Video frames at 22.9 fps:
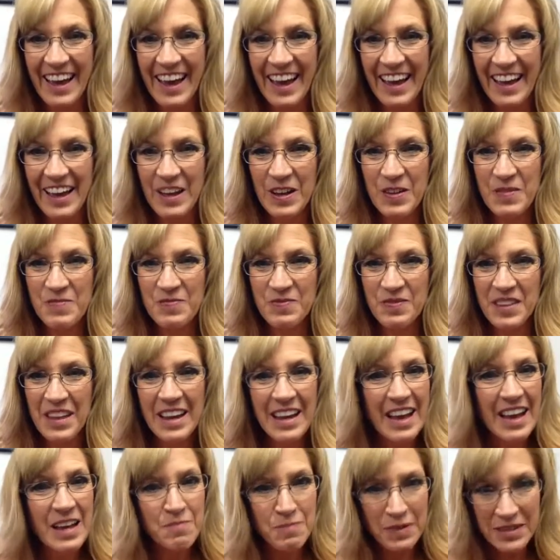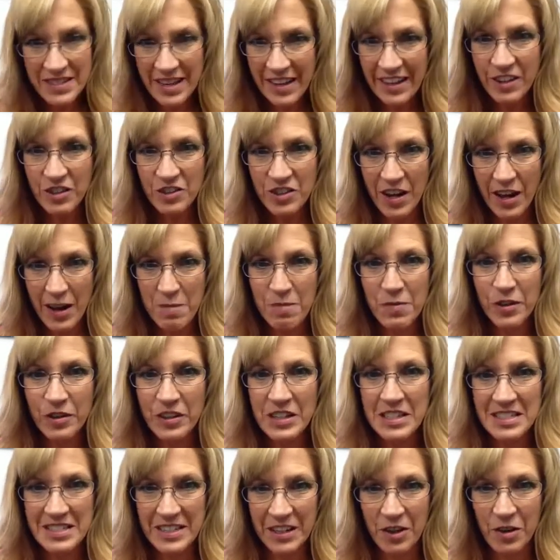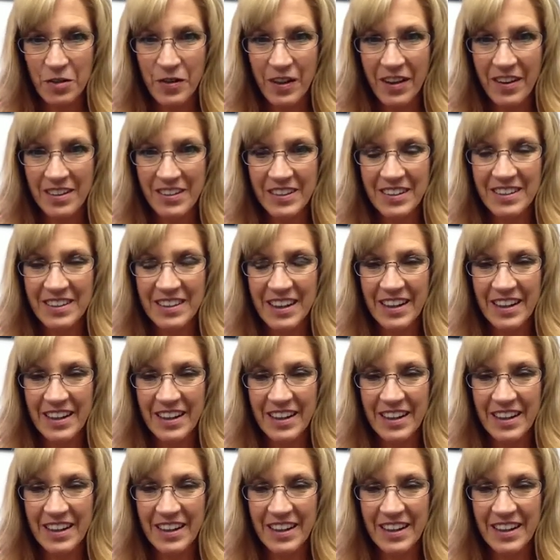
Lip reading: But take your time. They're going to stick around.